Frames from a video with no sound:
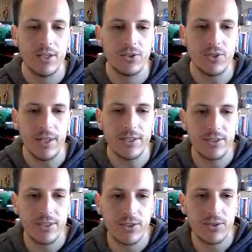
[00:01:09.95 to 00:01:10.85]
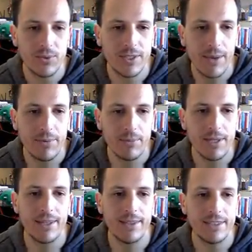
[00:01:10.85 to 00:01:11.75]
So that's essentially what's happening
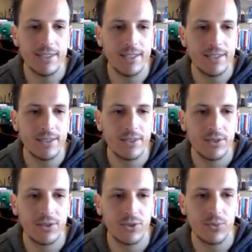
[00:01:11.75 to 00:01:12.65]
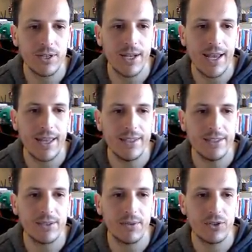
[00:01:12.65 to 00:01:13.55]
behind the scenes. So we're going to add
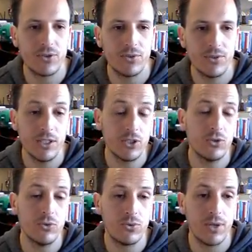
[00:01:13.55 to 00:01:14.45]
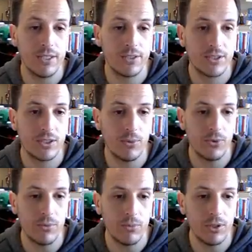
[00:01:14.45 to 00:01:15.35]
these two traits to
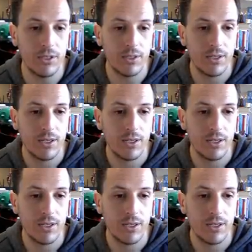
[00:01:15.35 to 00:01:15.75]
both the bullet